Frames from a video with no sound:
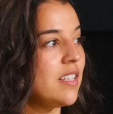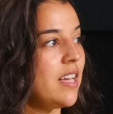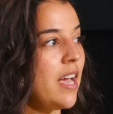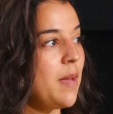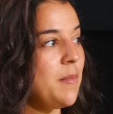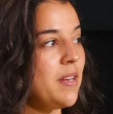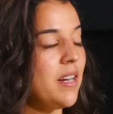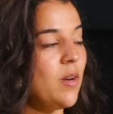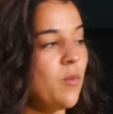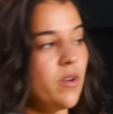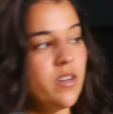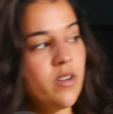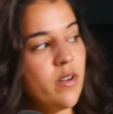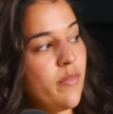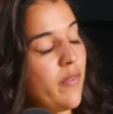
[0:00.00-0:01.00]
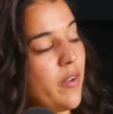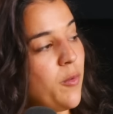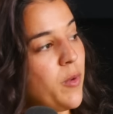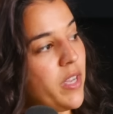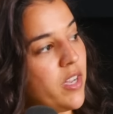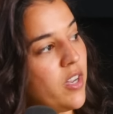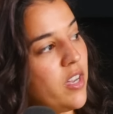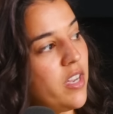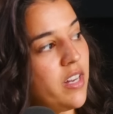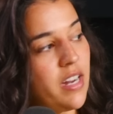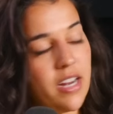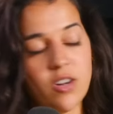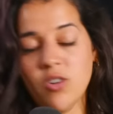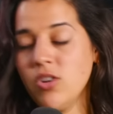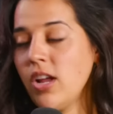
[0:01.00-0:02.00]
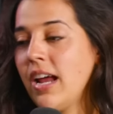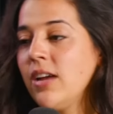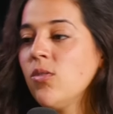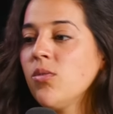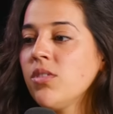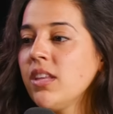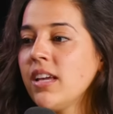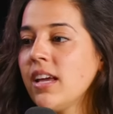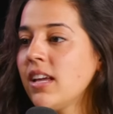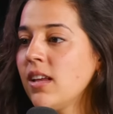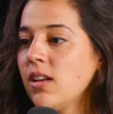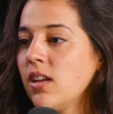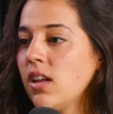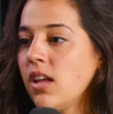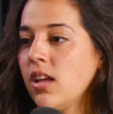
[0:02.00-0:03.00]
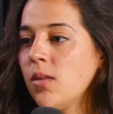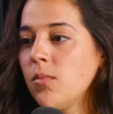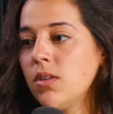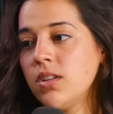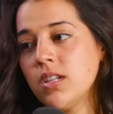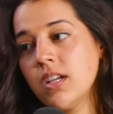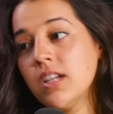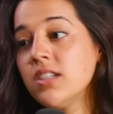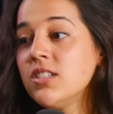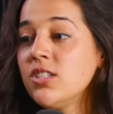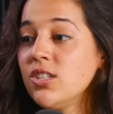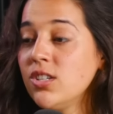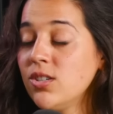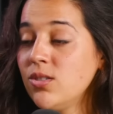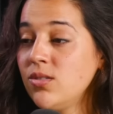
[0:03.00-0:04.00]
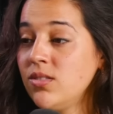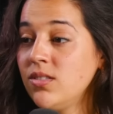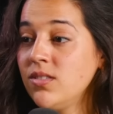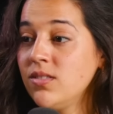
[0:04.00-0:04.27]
I mean, I wonder if we could. I don't think I can get hypnotized. Do you?